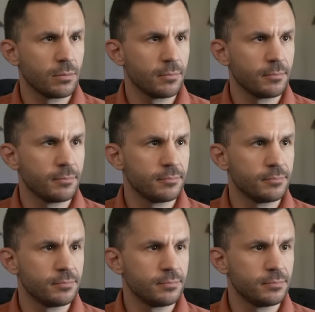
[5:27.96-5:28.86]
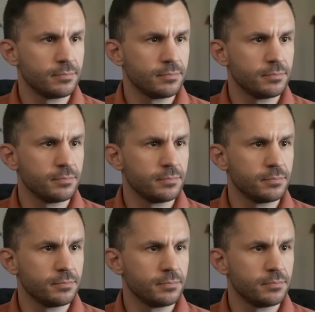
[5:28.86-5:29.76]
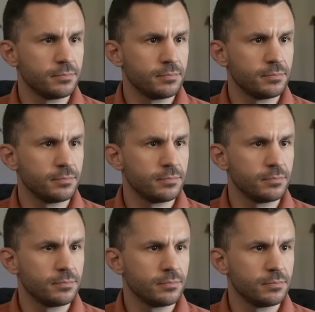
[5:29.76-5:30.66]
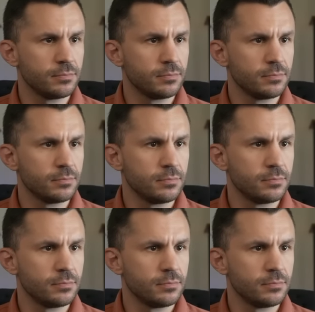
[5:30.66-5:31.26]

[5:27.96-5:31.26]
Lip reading: (not speaking)